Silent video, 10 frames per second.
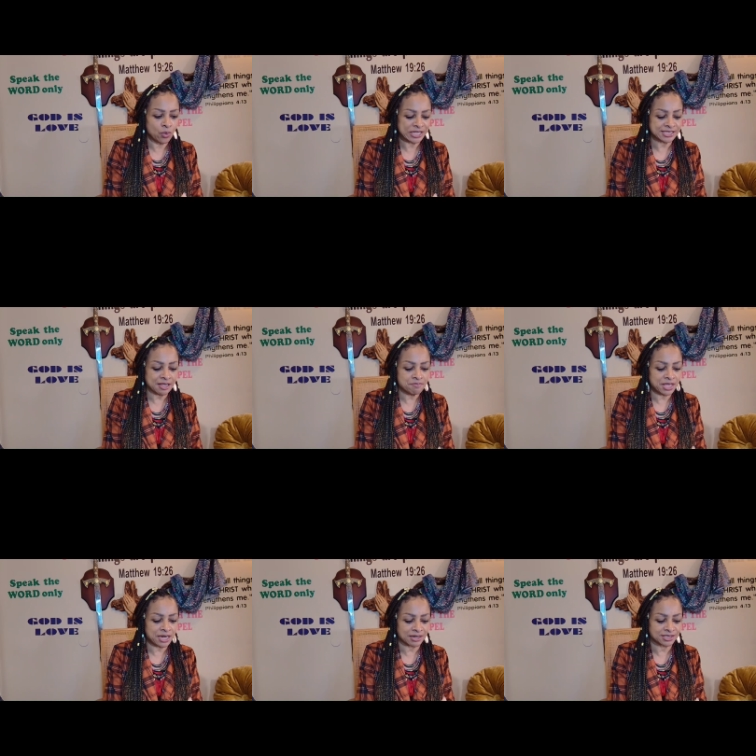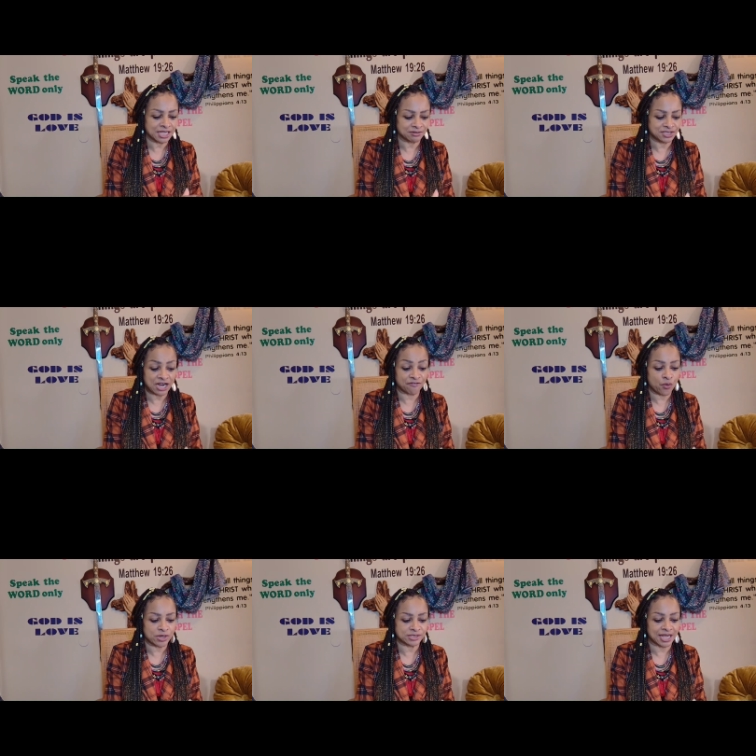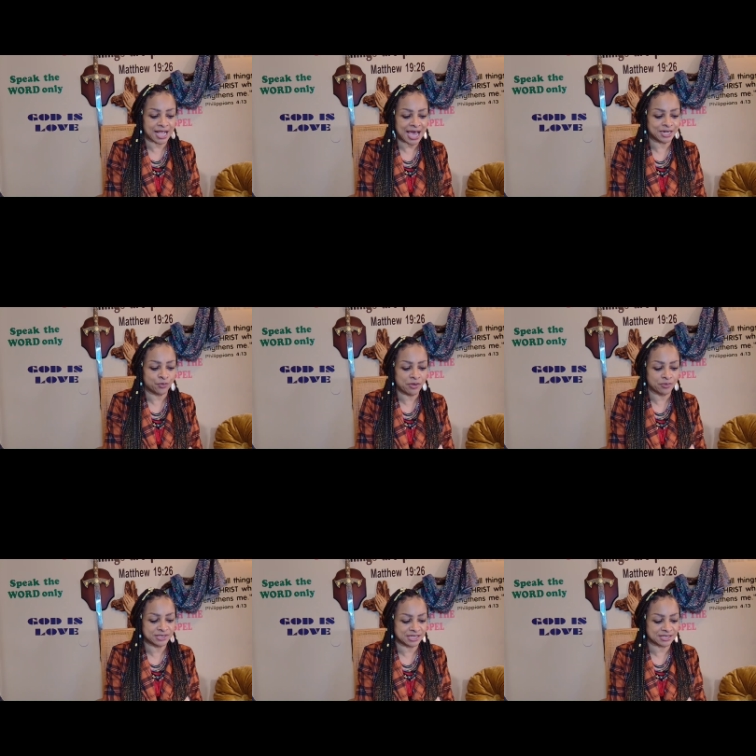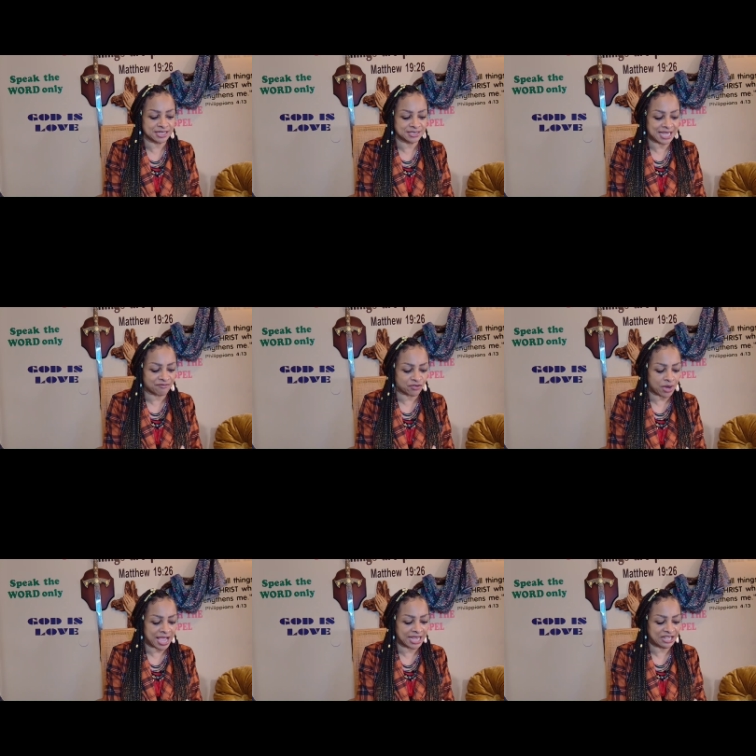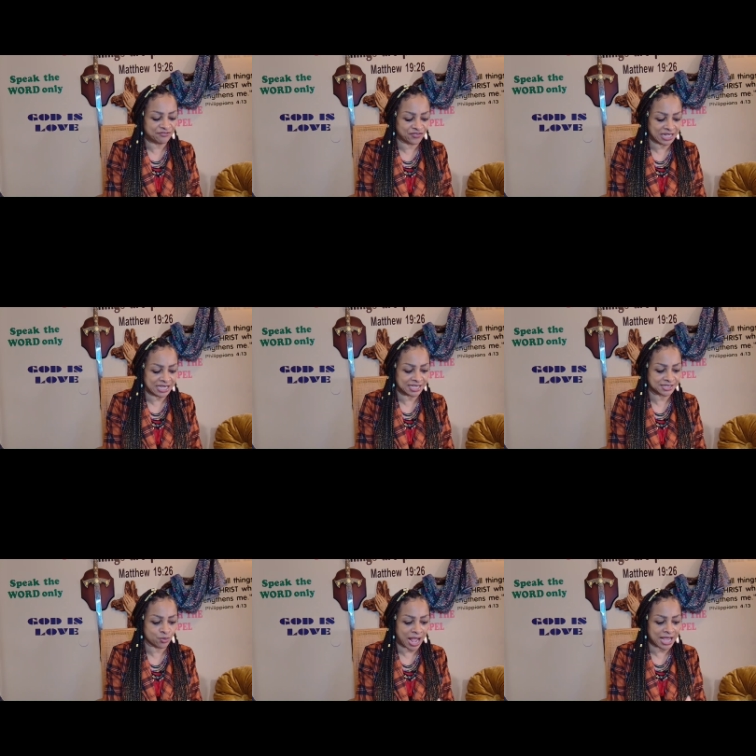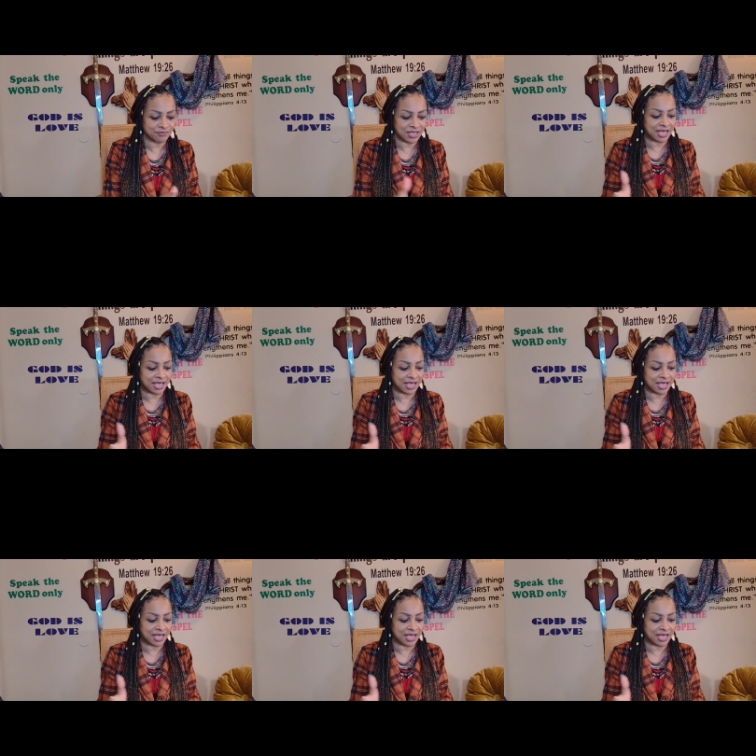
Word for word: we submit ourselves therefore unto God, and we resist the devil and he flees, right?